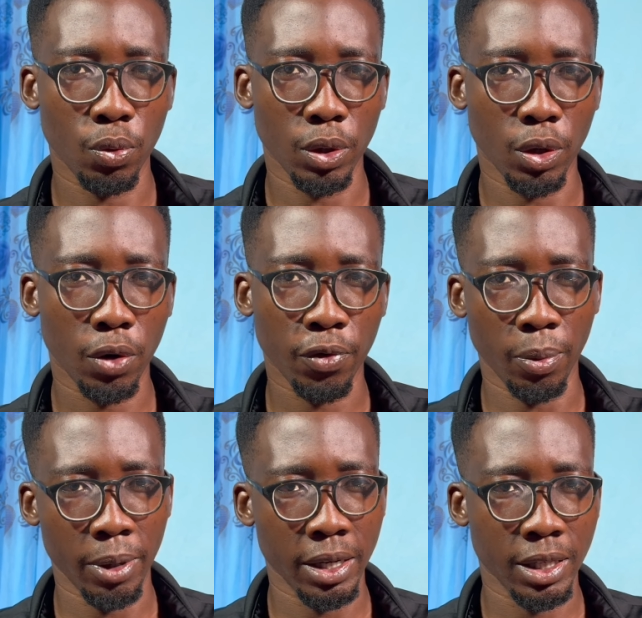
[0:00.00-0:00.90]
withdraw
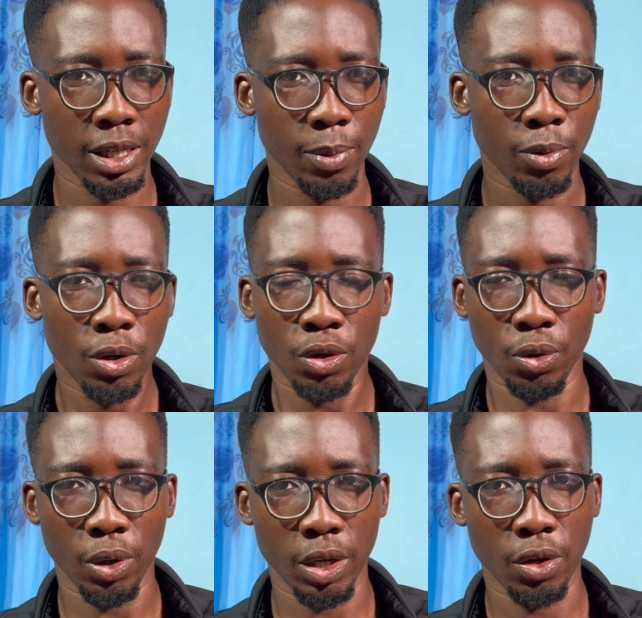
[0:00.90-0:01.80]
from ATM
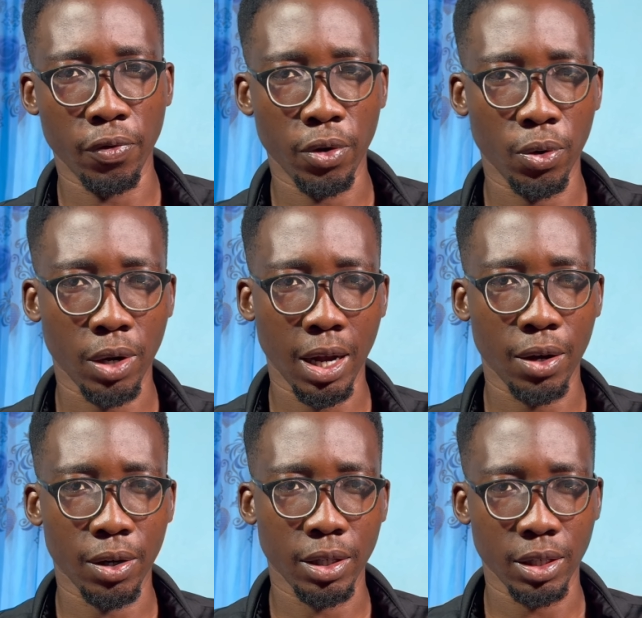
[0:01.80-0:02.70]
to any of your local
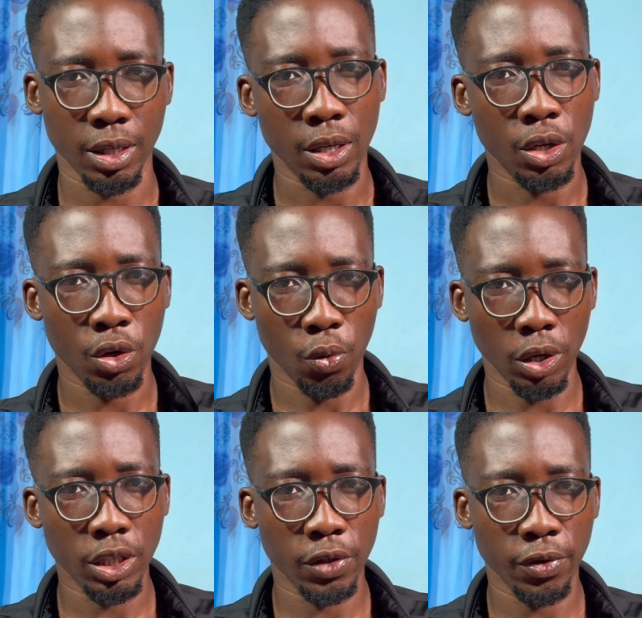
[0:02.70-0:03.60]
currency.
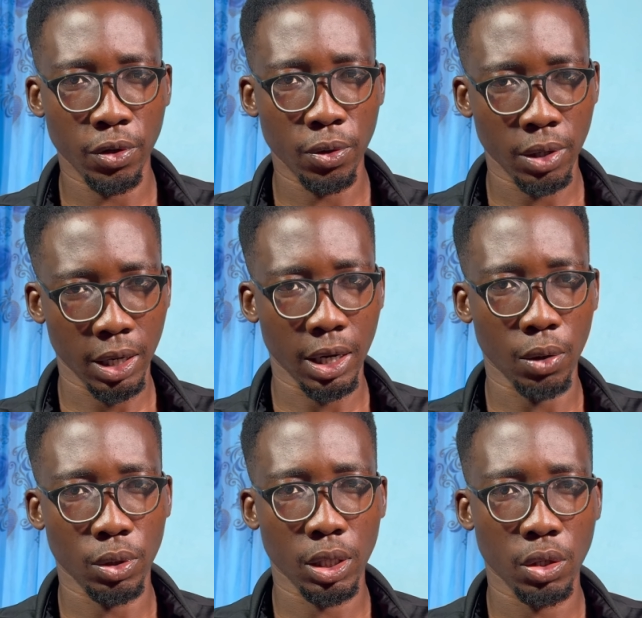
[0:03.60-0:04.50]
Watch this video and
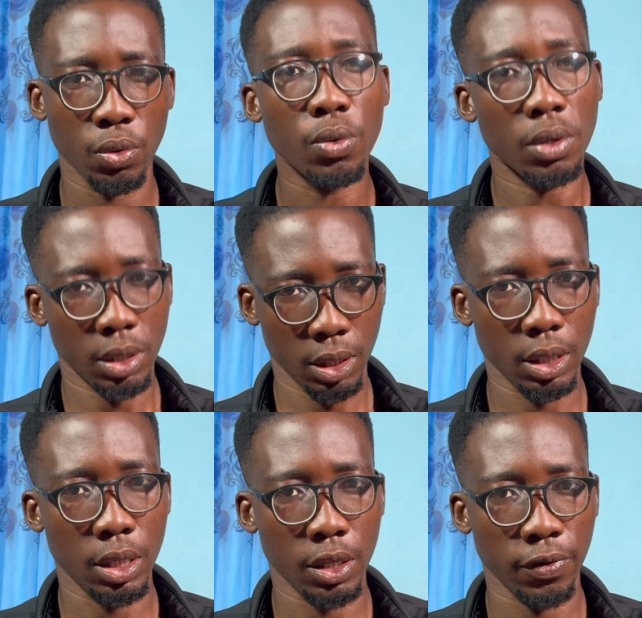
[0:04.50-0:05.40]
I'll see you
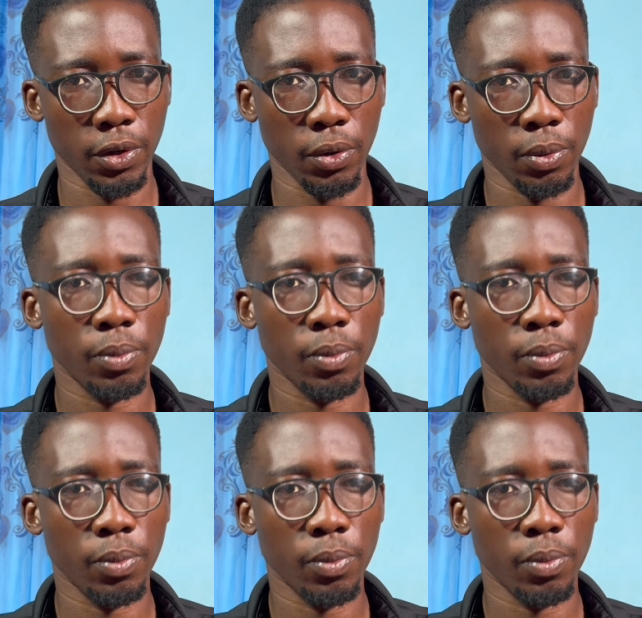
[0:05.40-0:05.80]
in this video.